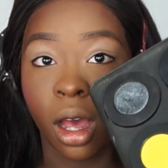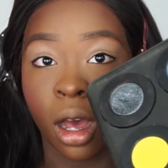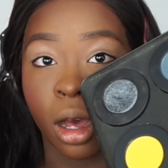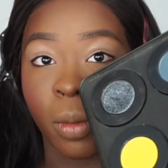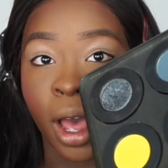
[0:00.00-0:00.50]

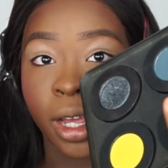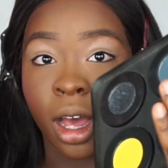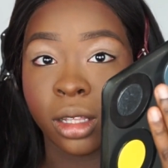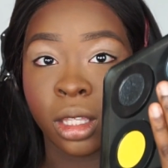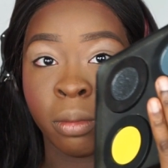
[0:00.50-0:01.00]
I
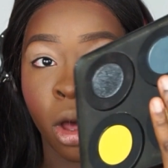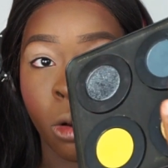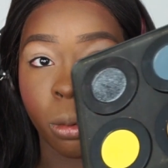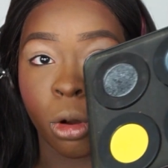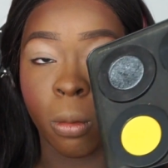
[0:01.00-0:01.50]
got the
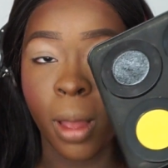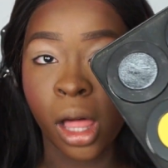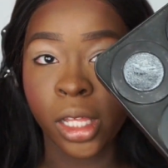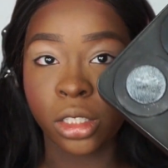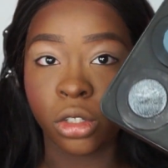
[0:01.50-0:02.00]
Melt Pro palette,